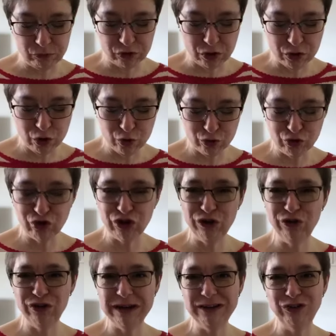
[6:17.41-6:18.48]
So you're
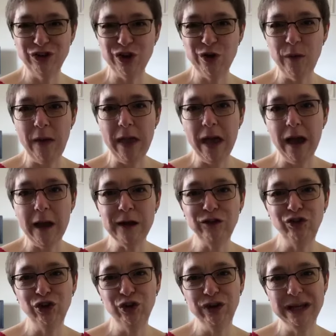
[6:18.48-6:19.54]
choosing to
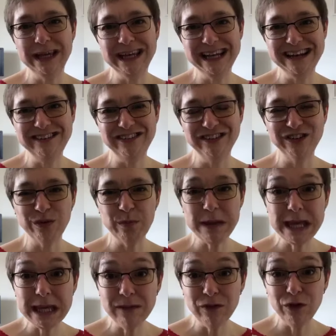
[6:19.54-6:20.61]
tune in and listen to
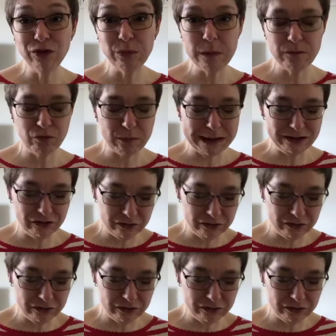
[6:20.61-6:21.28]
me, give you some information